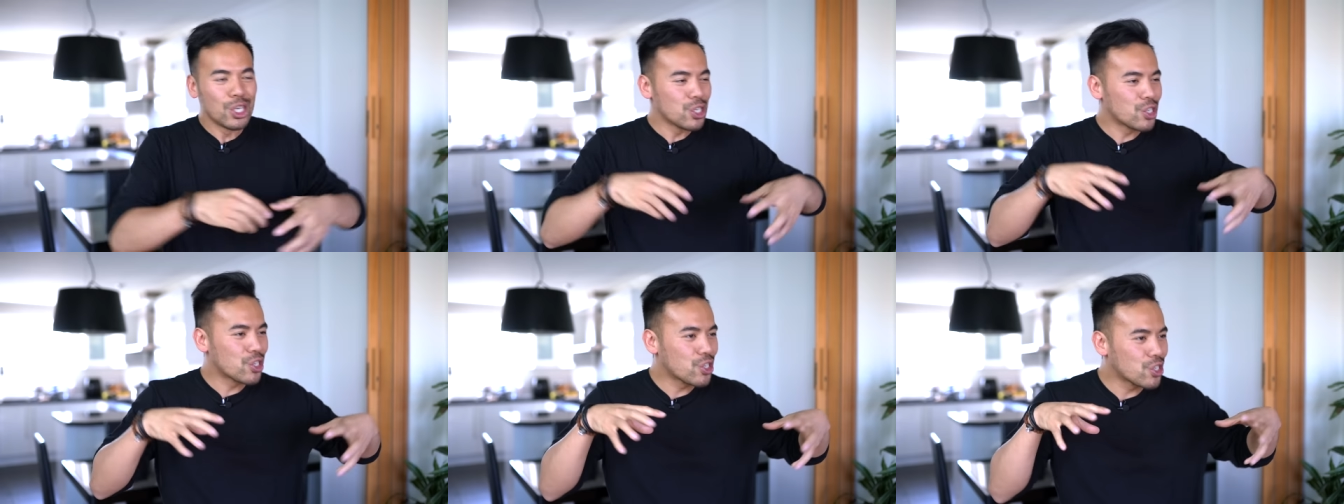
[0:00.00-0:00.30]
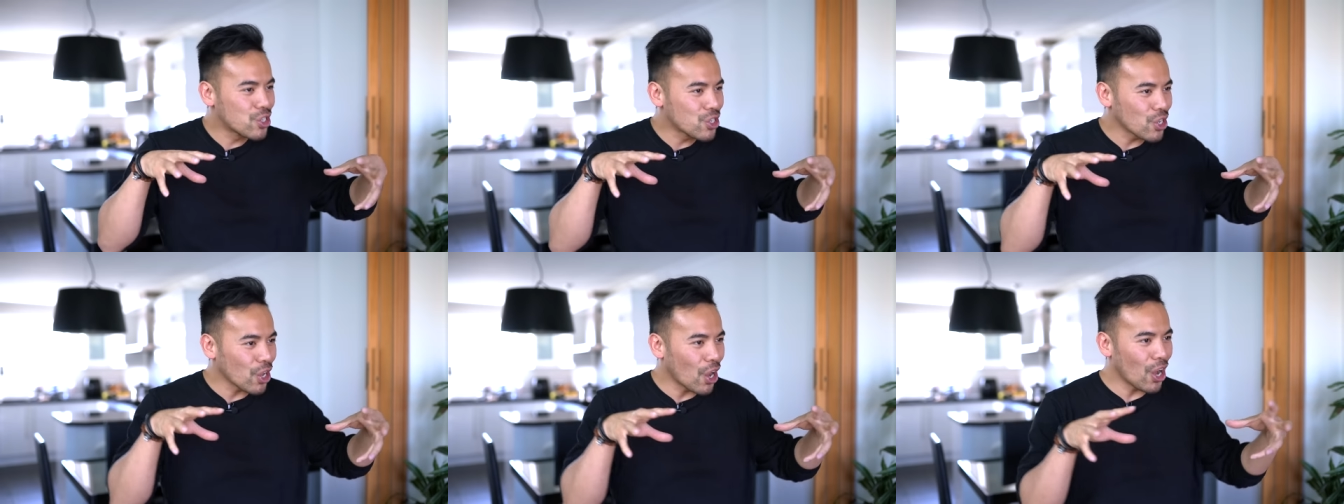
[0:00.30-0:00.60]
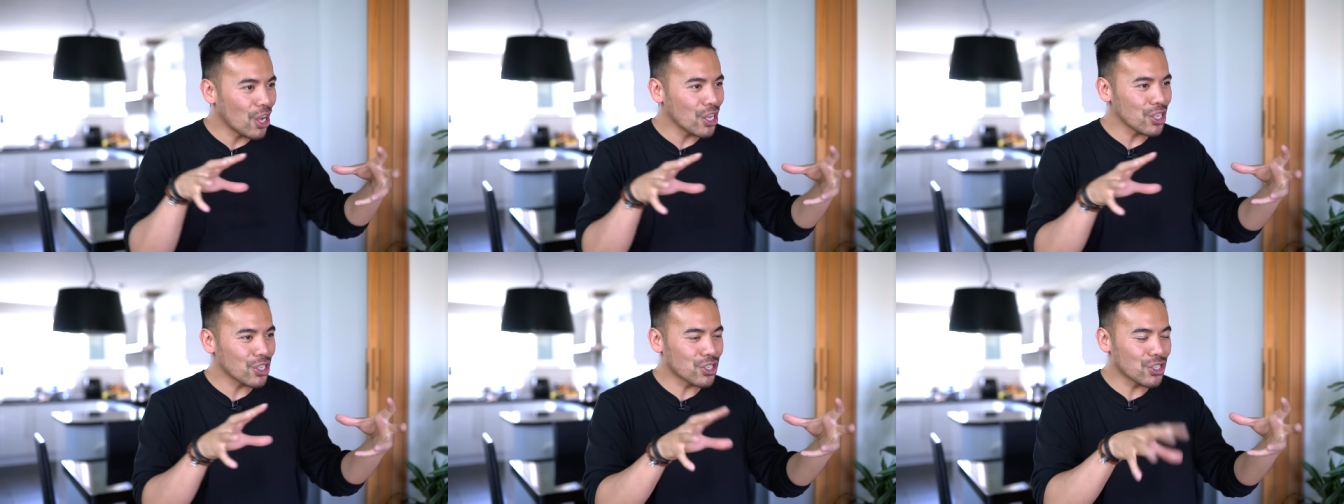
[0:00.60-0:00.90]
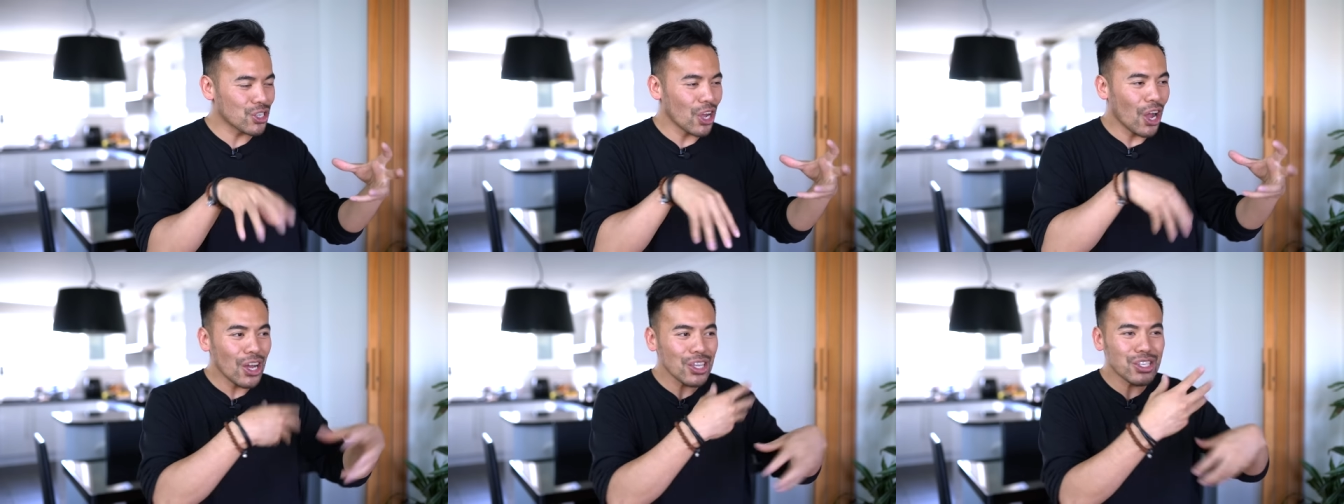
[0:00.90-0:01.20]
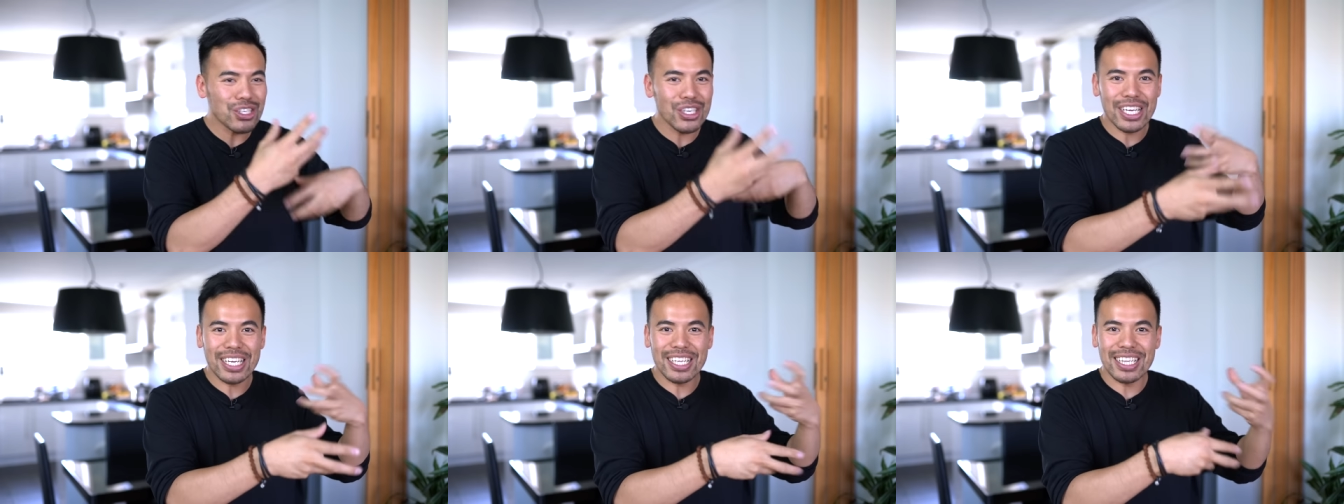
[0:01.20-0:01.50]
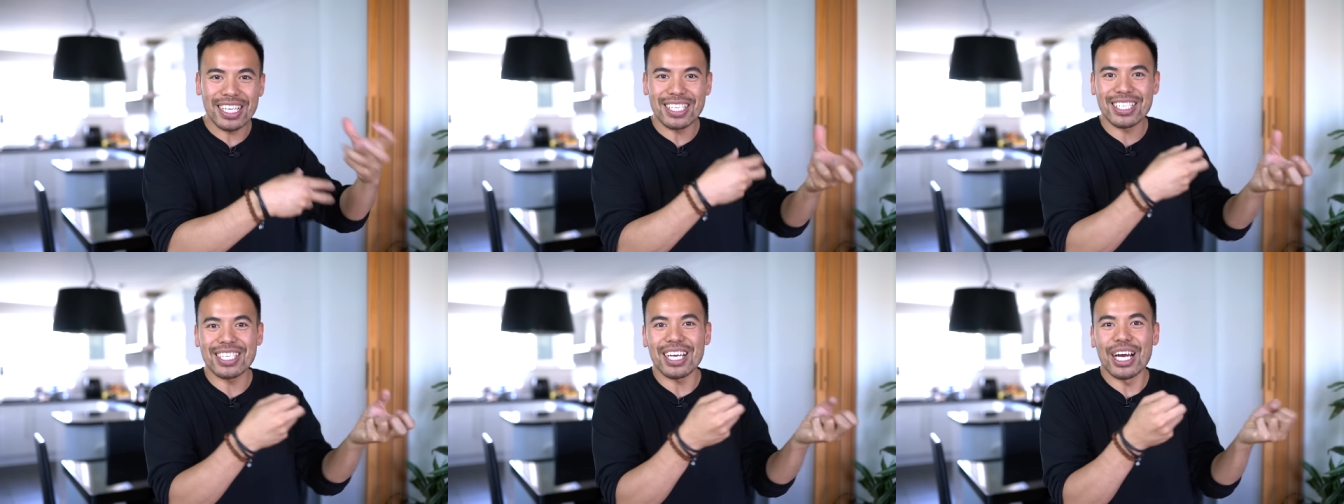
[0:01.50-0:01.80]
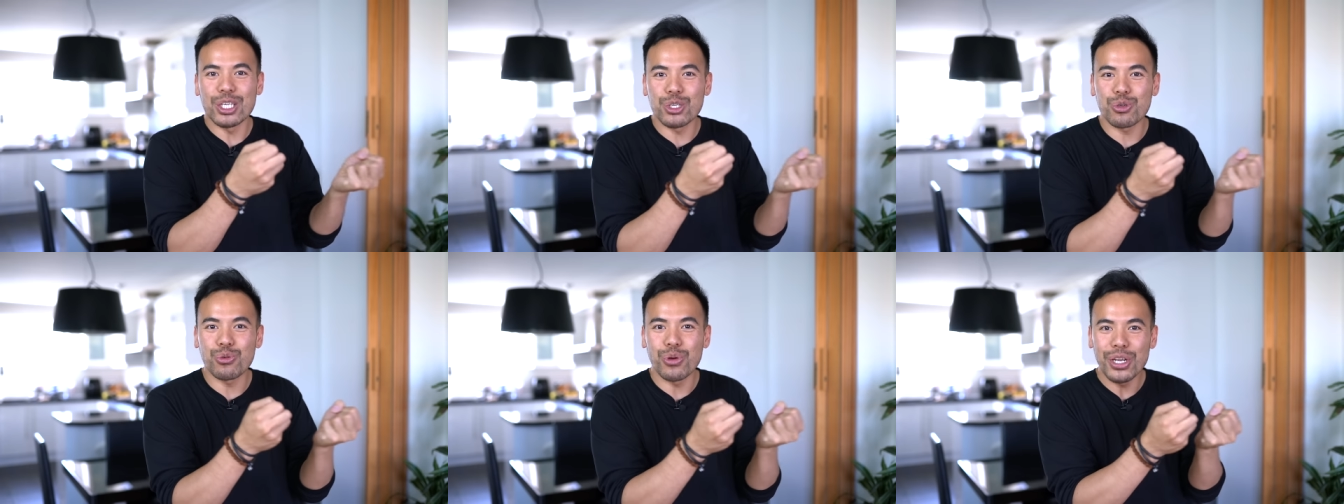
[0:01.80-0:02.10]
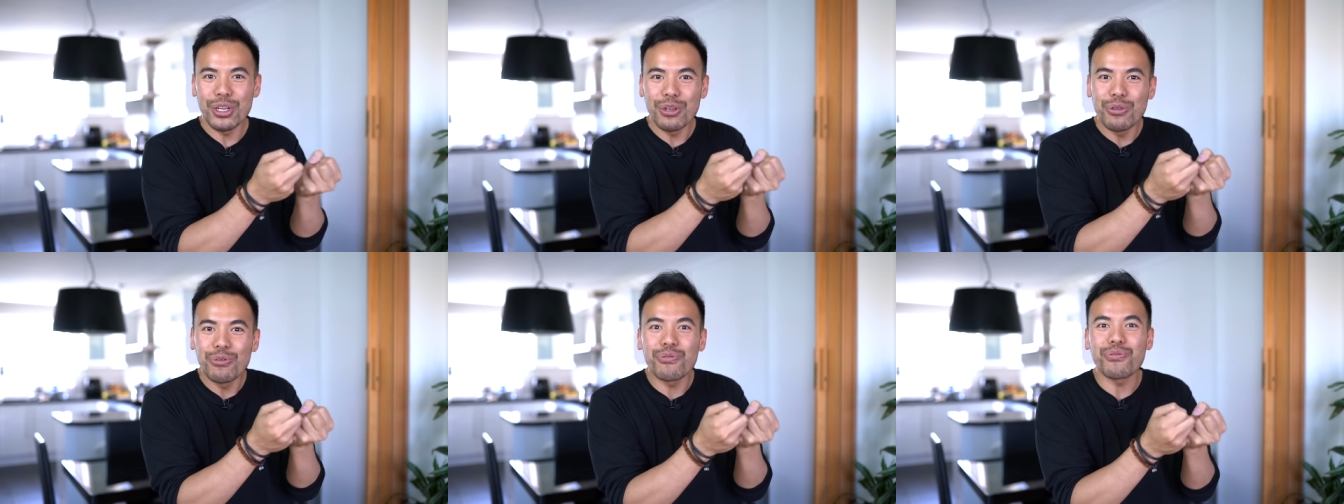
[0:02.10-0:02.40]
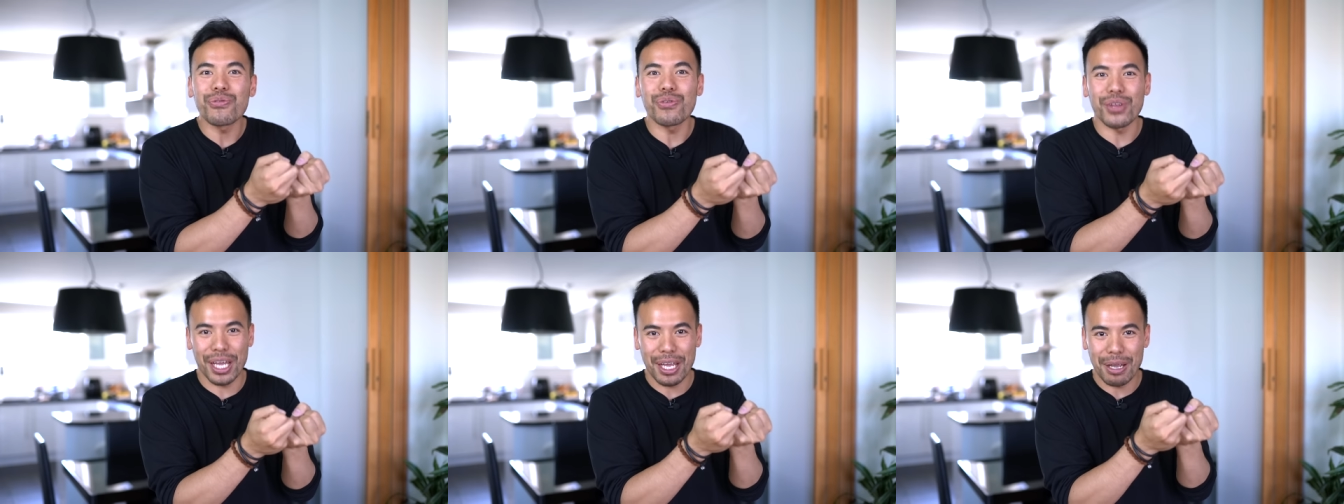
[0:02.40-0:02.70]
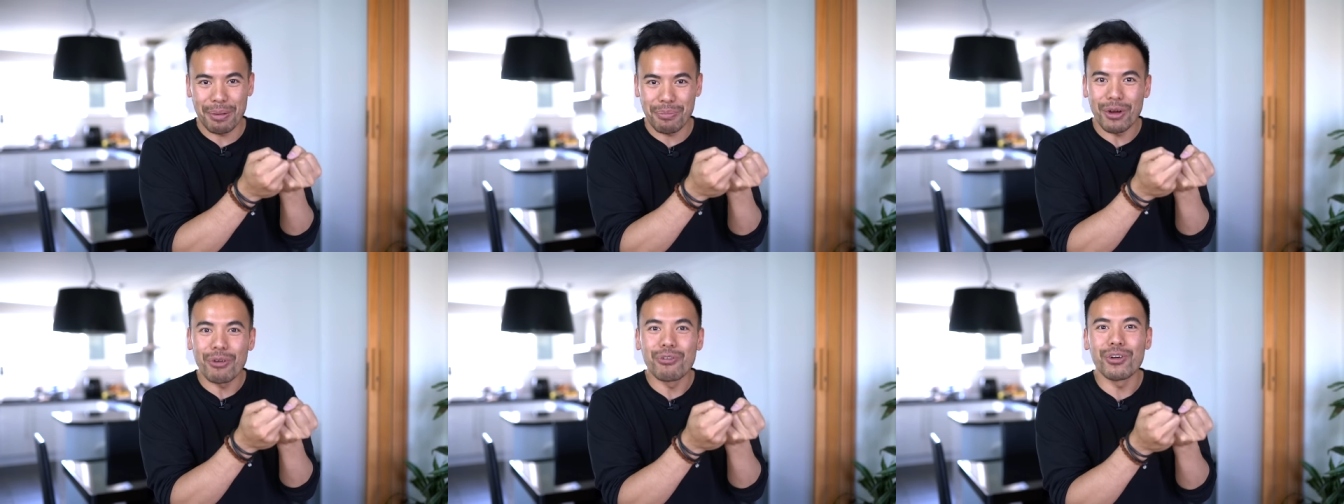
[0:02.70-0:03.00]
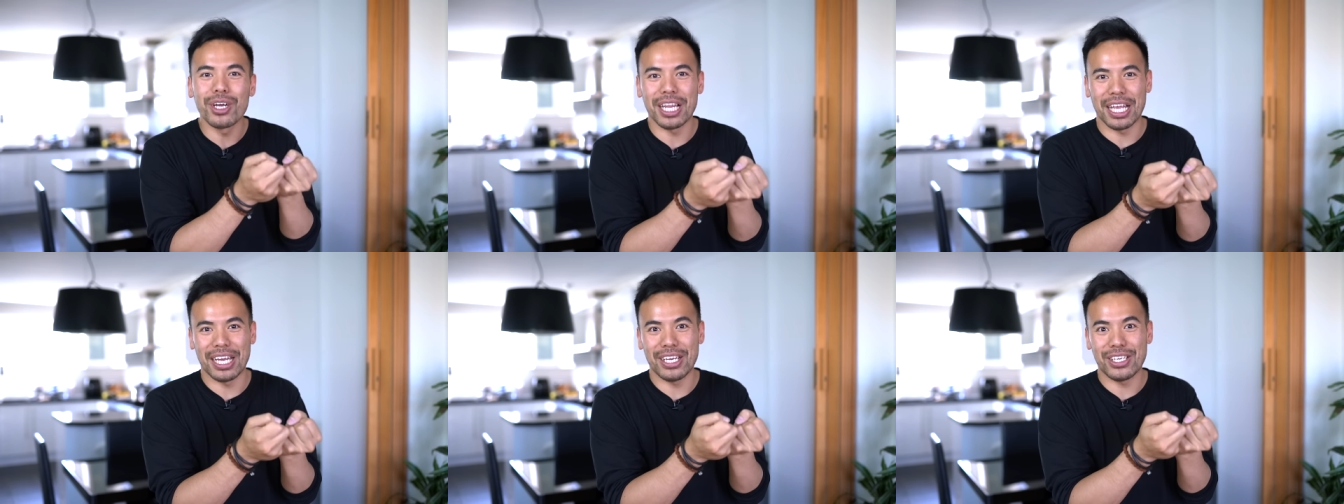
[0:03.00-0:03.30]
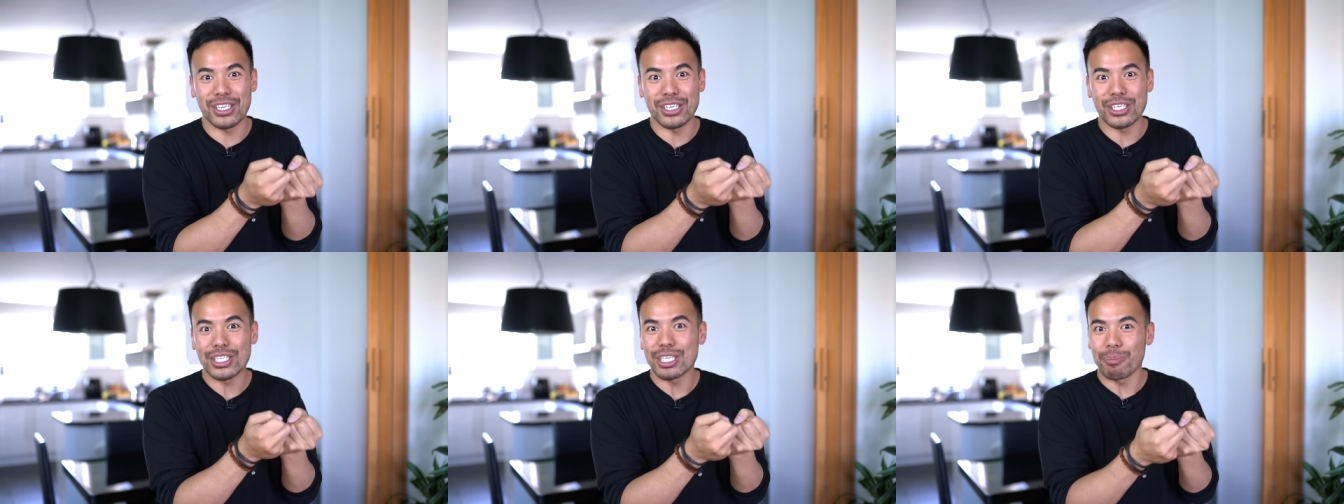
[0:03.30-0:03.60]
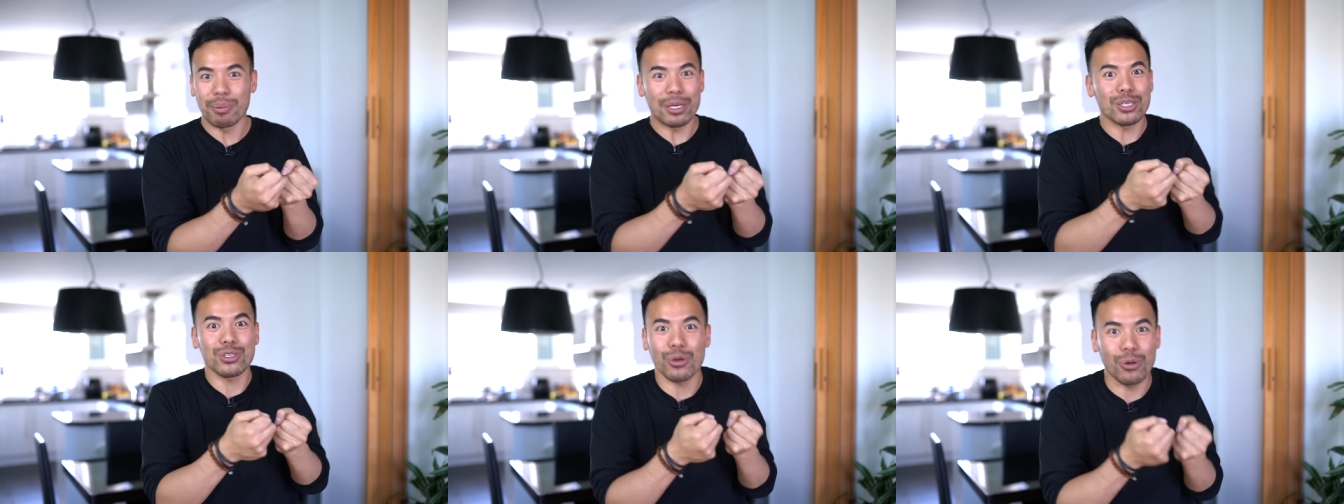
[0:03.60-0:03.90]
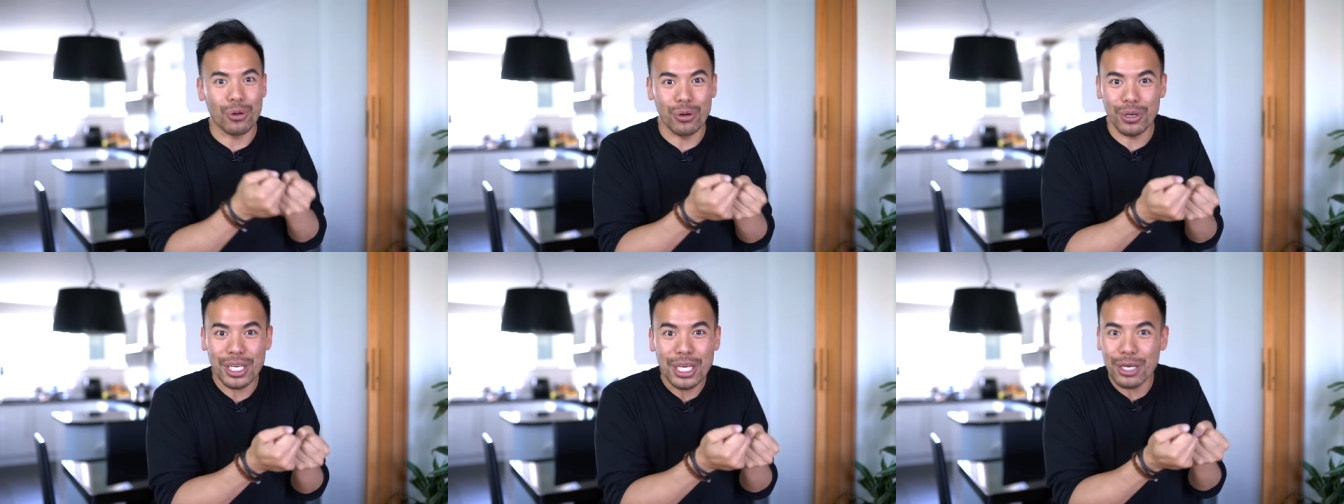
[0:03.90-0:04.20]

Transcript: Starting this twin flame relationship is